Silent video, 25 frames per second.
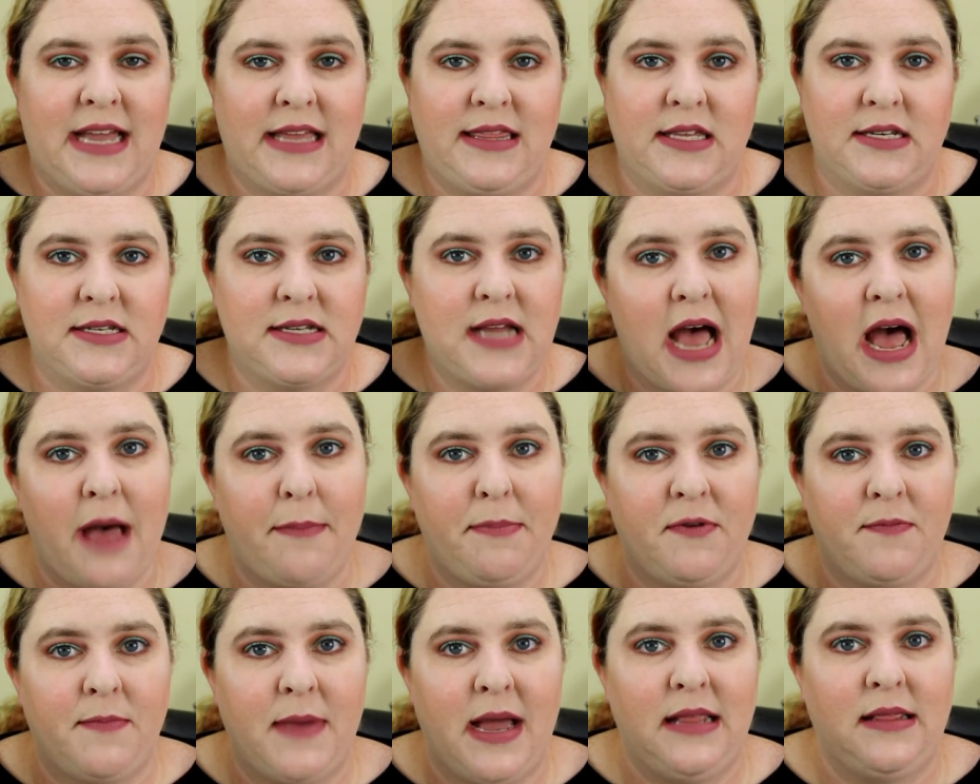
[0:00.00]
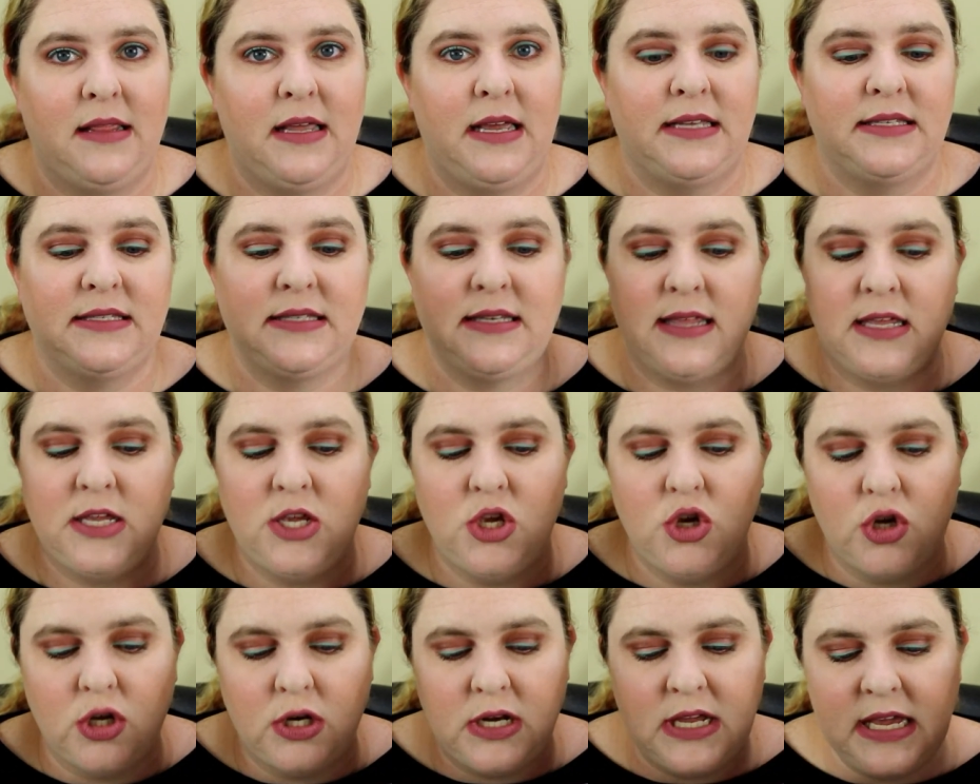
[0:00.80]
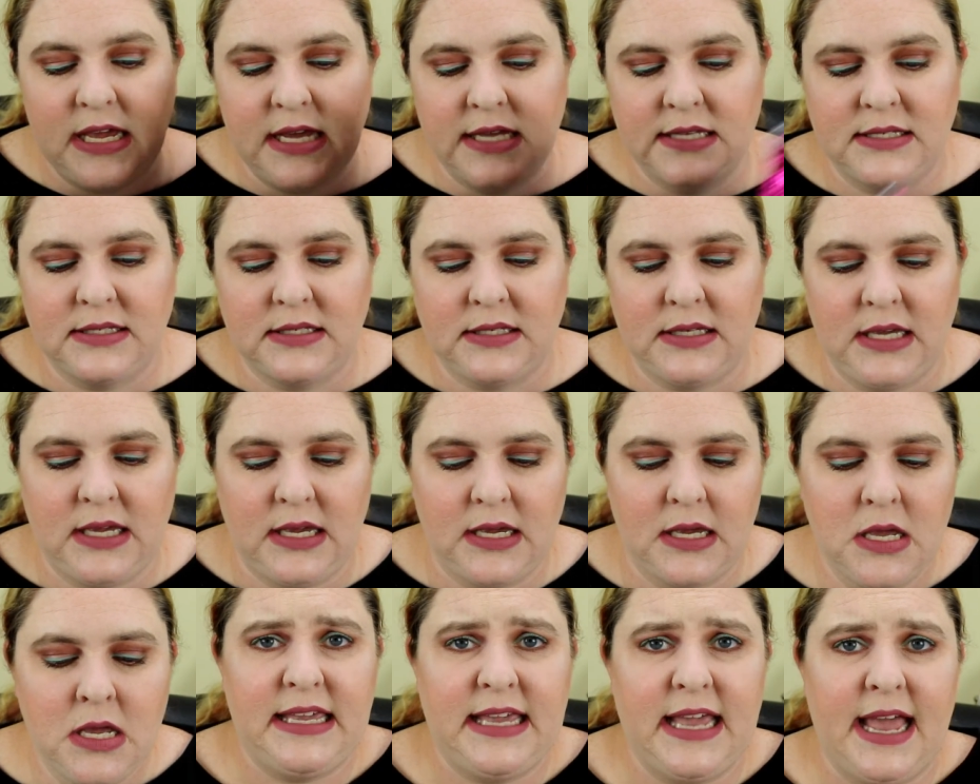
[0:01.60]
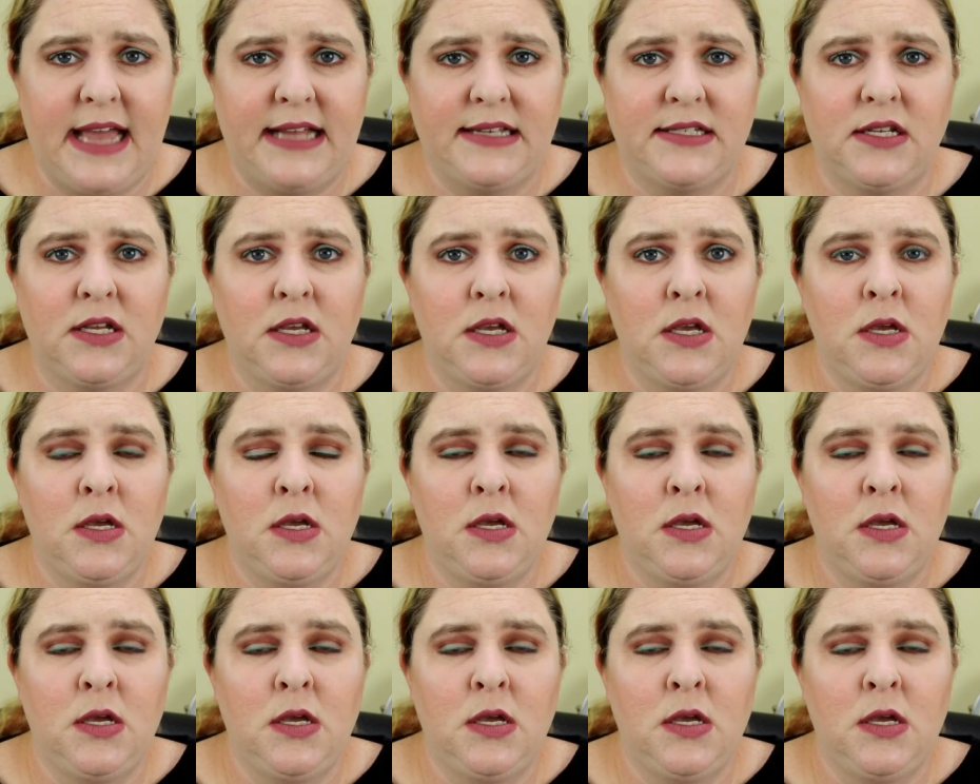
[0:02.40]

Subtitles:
at the top of my list that you could easily get,